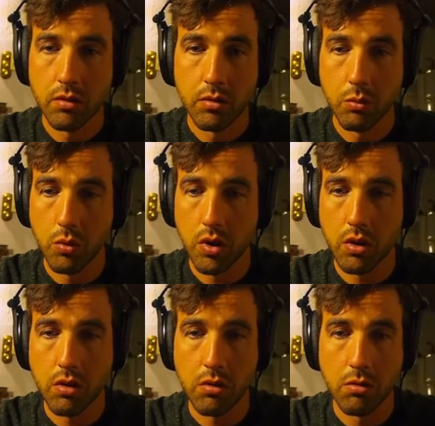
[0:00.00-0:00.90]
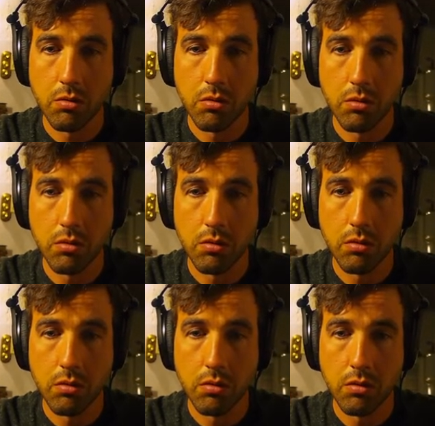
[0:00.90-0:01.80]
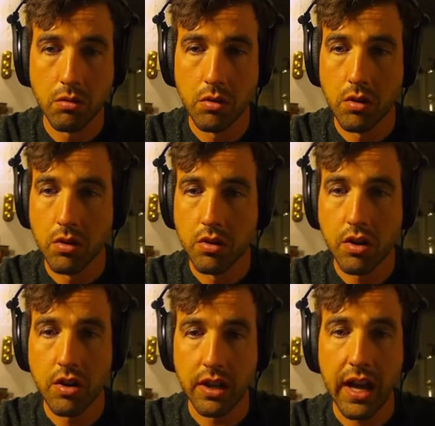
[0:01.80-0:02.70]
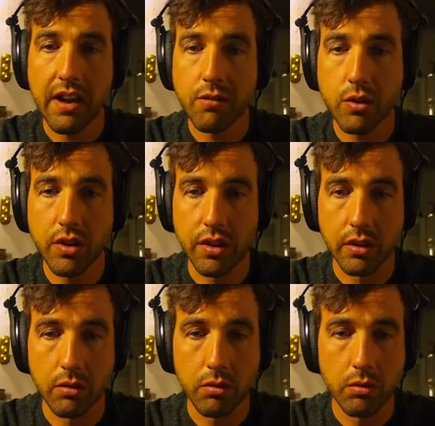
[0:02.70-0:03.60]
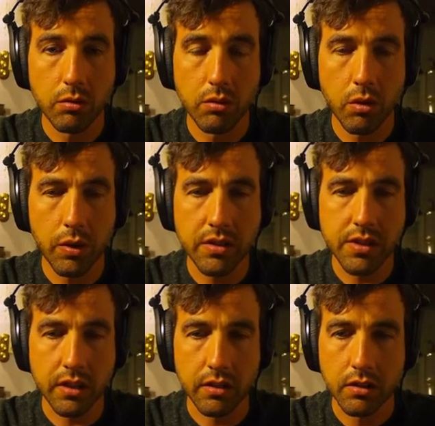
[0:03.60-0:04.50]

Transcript: Whoa. You're hearing everything. Oh, wait a second.